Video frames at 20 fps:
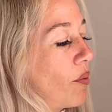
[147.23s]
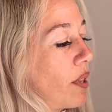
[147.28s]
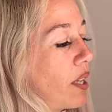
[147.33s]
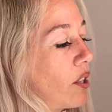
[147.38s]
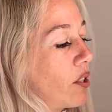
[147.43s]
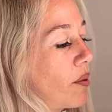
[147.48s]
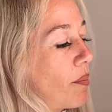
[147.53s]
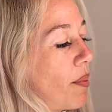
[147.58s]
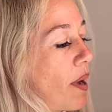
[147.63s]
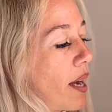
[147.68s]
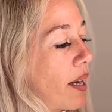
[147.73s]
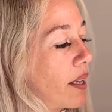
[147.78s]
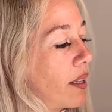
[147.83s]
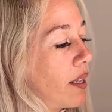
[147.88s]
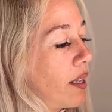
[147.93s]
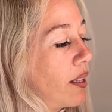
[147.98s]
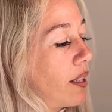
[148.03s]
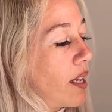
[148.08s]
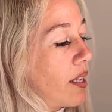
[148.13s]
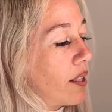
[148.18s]
There's a pocket
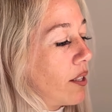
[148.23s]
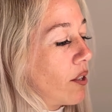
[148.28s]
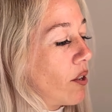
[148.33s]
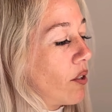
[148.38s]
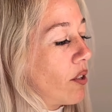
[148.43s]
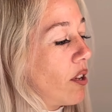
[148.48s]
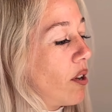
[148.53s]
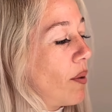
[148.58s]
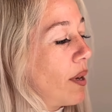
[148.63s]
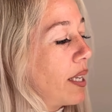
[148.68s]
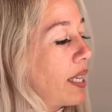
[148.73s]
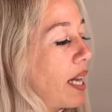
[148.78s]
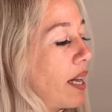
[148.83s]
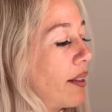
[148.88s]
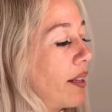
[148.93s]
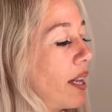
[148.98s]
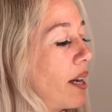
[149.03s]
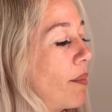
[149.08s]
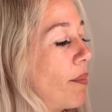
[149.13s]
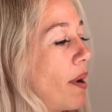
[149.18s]
that doesn't go the whole way down,
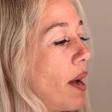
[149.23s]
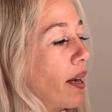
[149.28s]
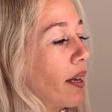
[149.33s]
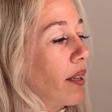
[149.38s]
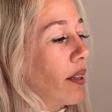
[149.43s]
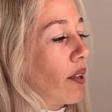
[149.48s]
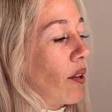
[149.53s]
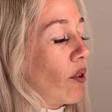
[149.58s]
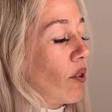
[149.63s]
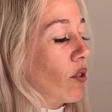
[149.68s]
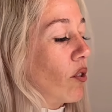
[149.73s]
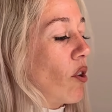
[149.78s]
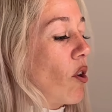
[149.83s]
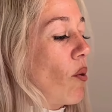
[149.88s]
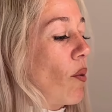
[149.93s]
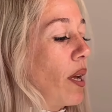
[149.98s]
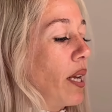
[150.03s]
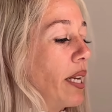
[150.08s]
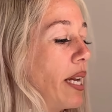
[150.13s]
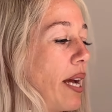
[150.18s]
then a pocket that goes the whole
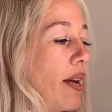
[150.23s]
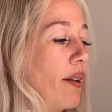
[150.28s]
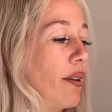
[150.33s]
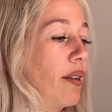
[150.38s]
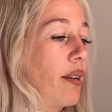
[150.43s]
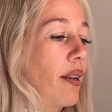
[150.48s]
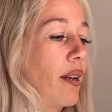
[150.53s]
way down.